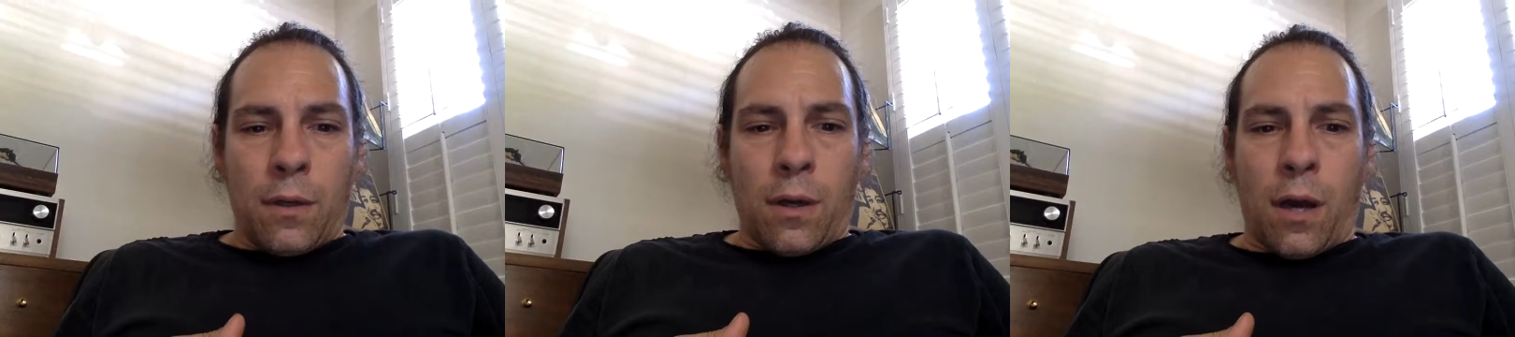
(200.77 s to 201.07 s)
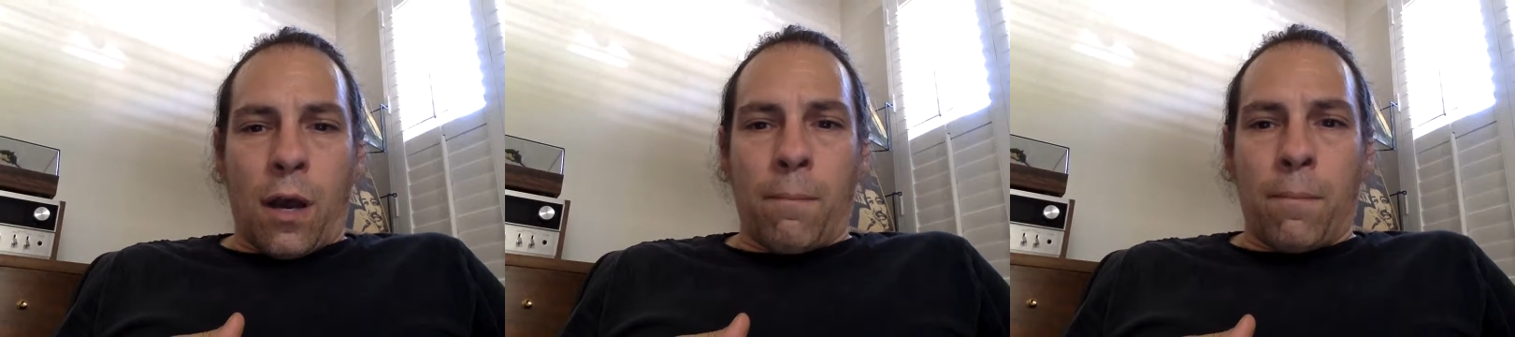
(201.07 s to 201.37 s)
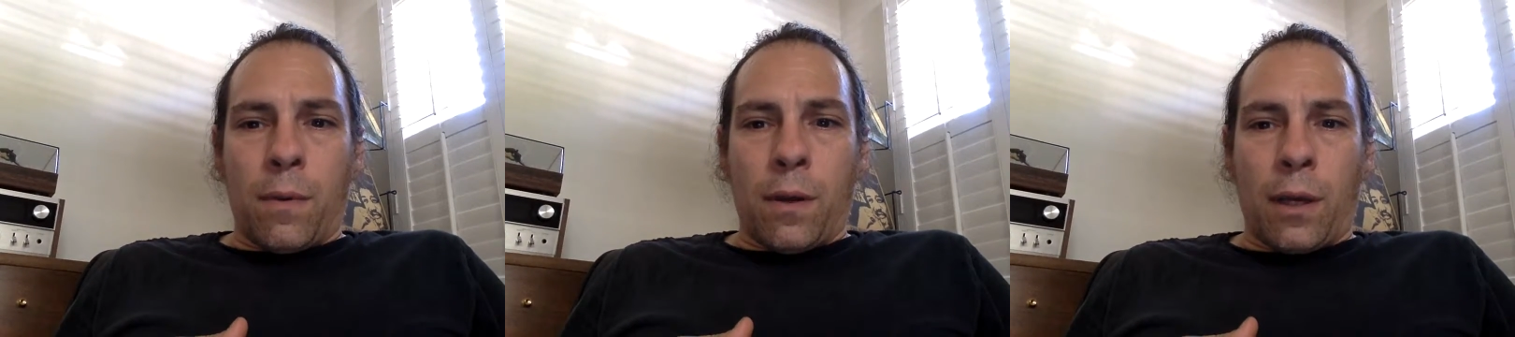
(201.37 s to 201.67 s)

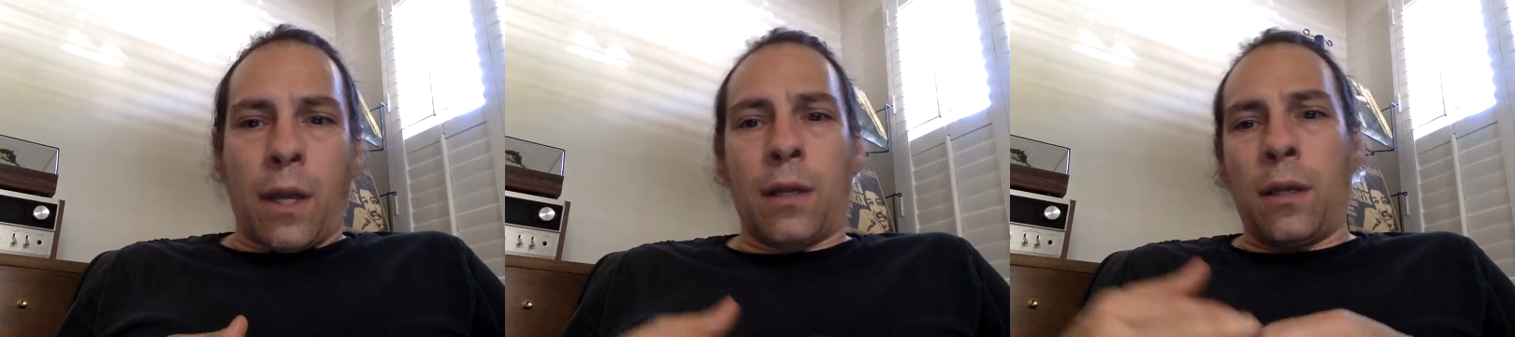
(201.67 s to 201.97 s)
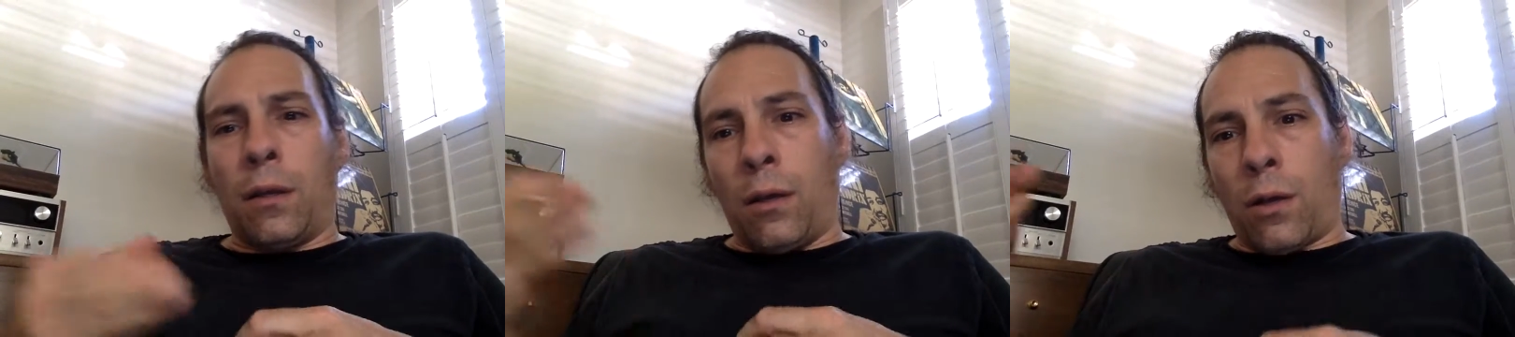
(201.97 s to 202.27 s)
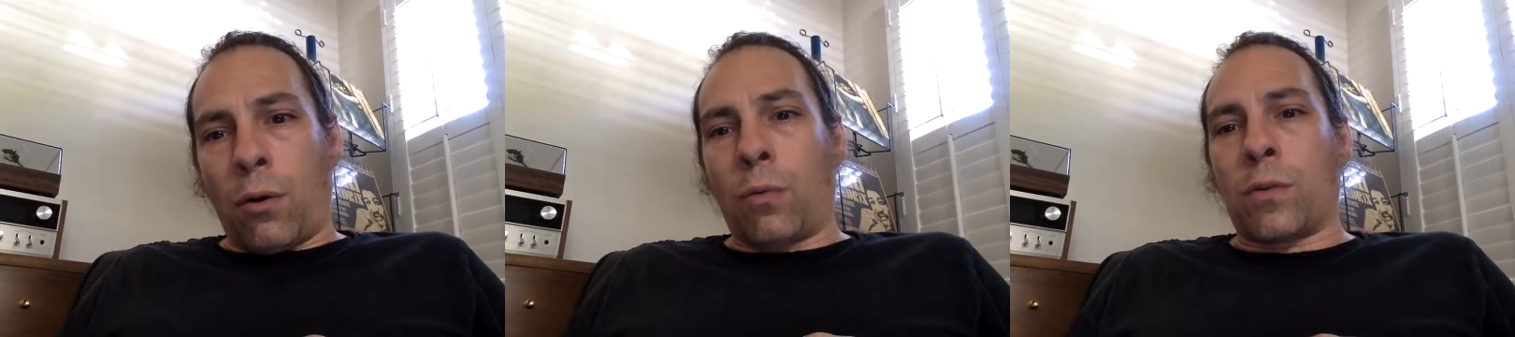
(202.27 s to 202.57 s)
Again, it
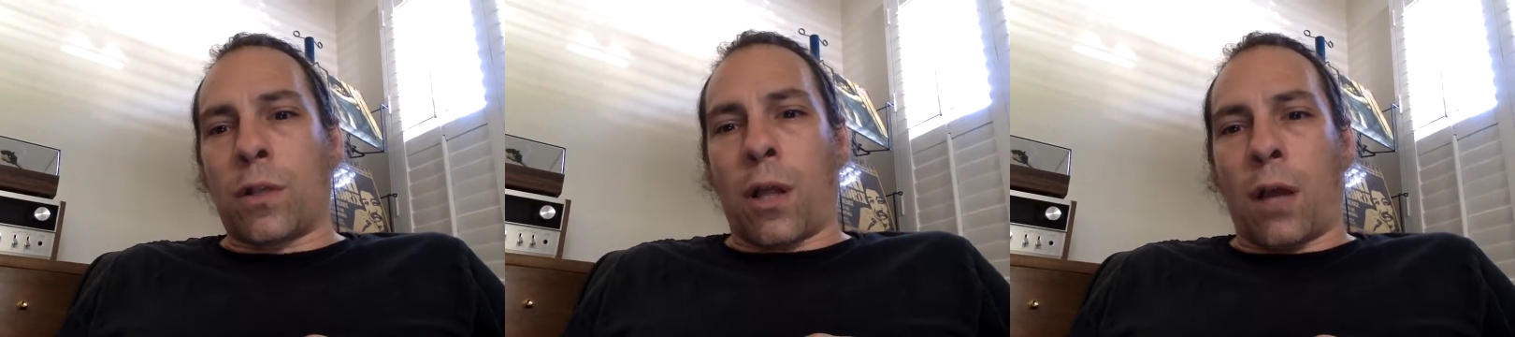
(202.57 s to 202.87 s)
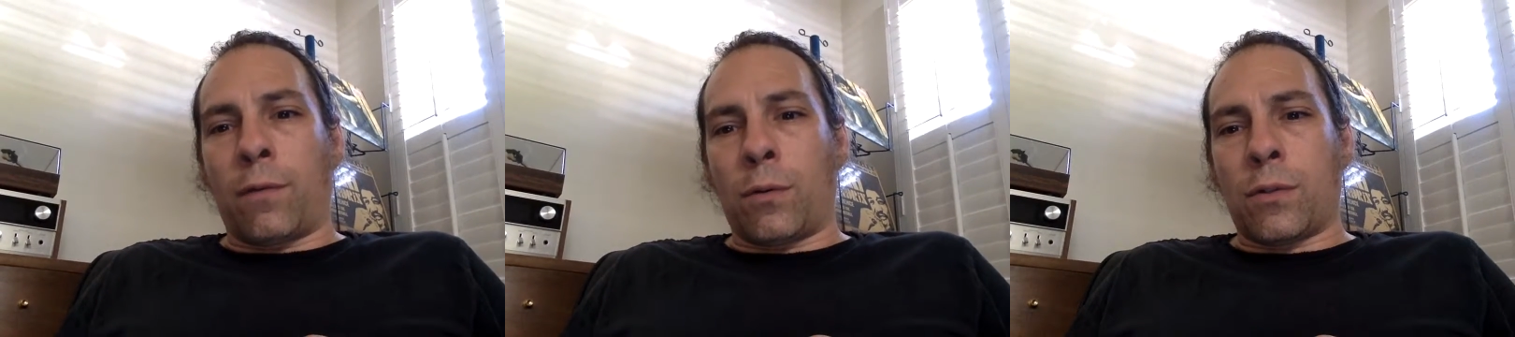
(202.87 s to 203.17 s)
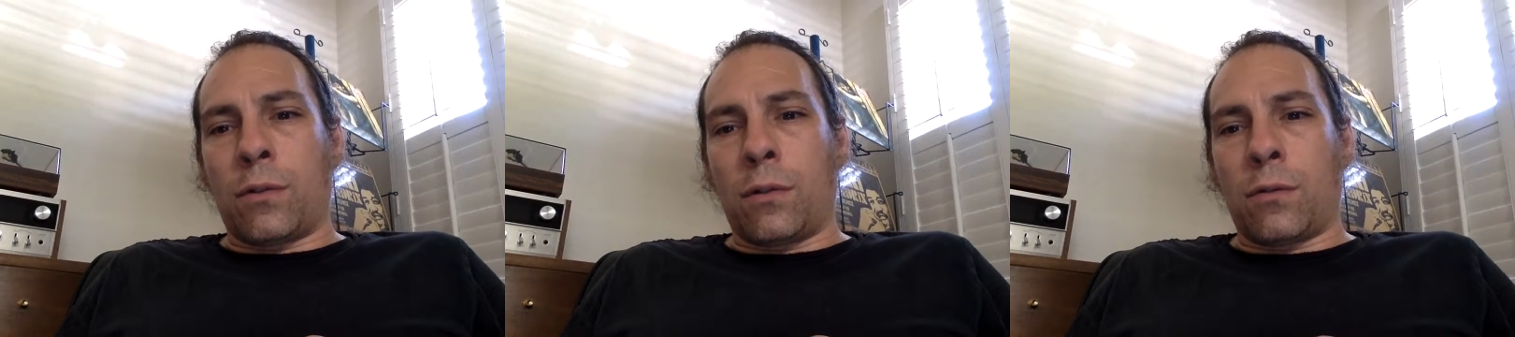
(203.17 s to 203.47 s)
was a lot of it was
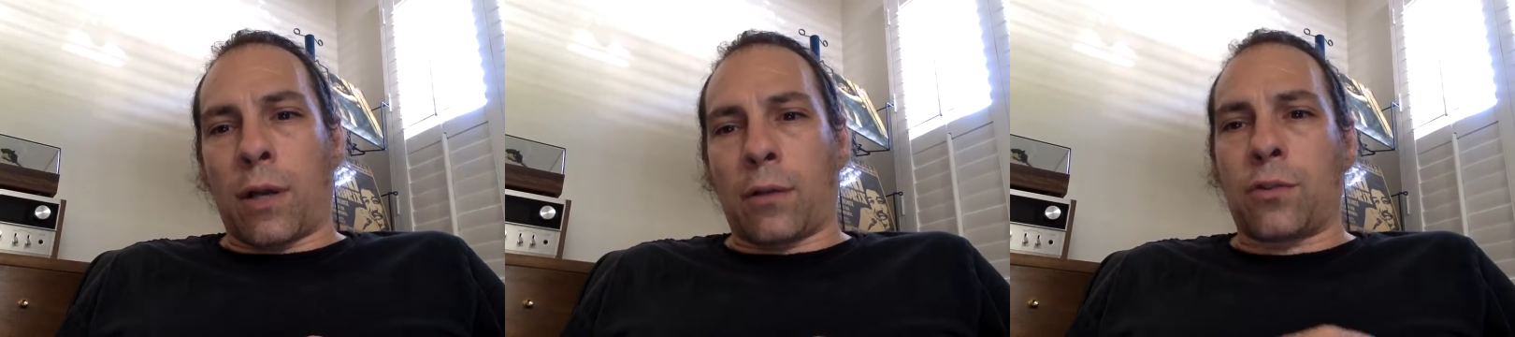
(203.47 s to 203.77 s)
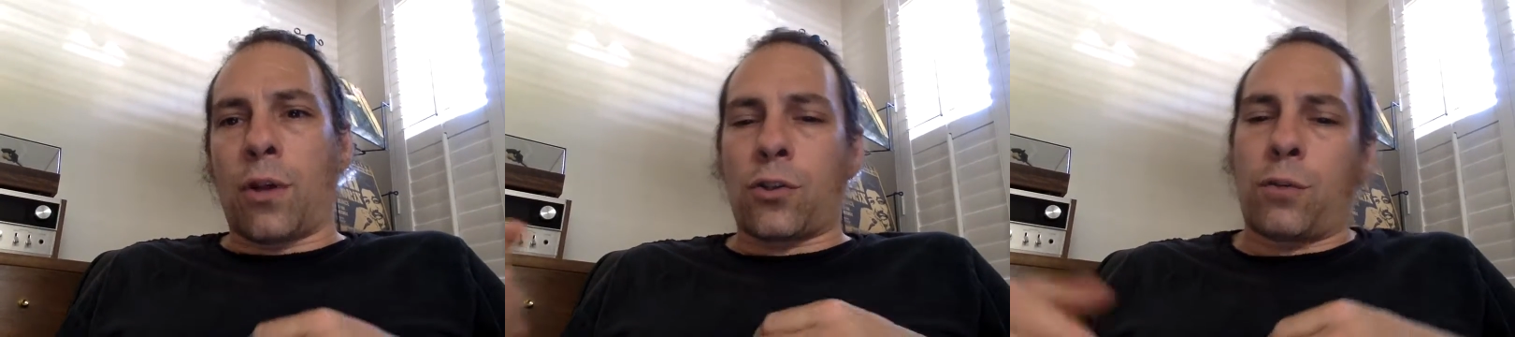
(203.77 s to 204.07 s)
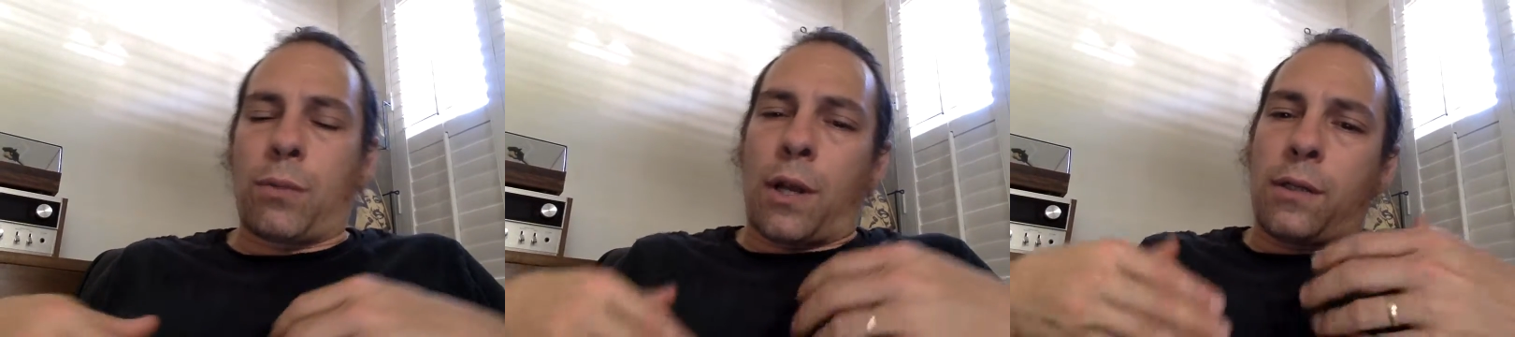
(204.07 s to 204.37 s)
direct
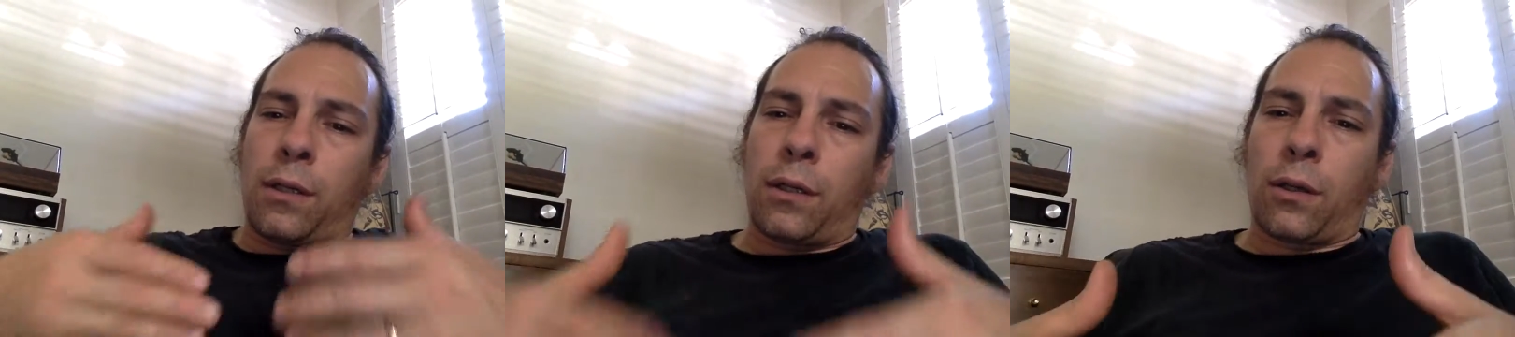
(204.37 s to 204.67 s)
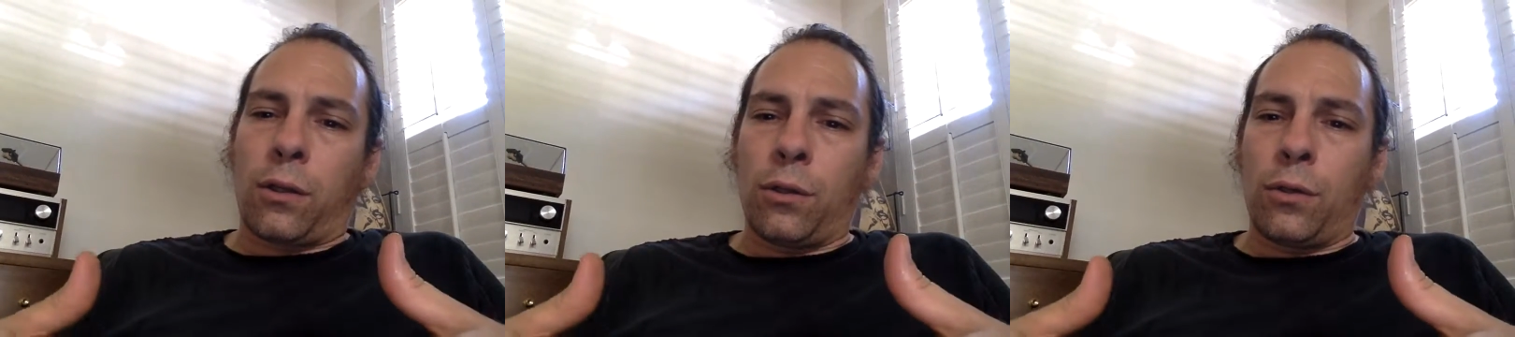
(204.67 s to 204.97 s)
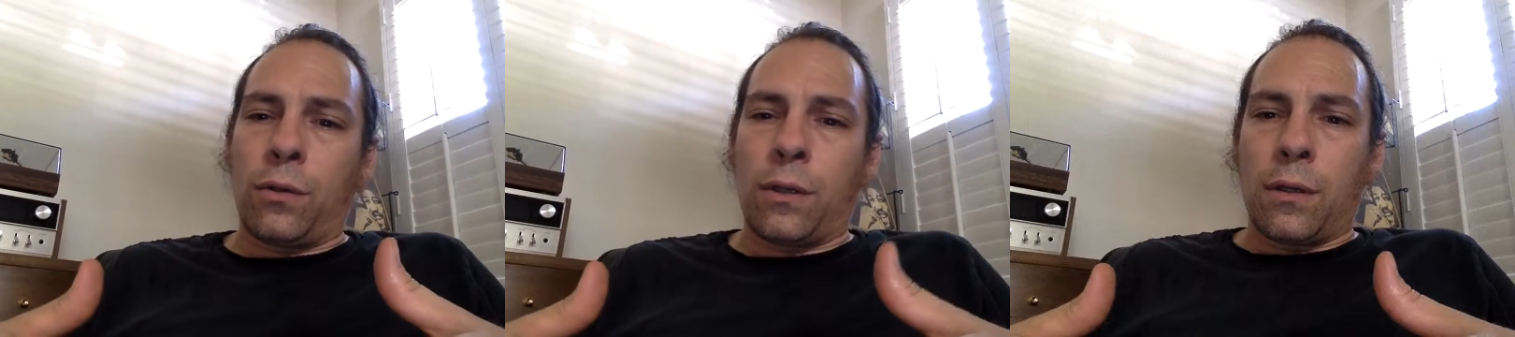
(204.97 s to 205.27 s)
instruction, but I did
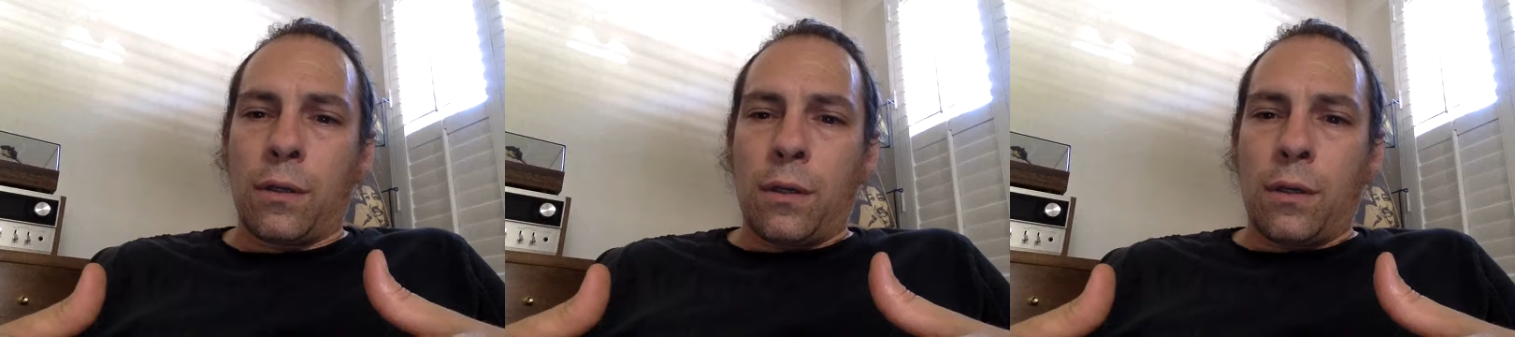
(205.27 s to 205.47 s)
include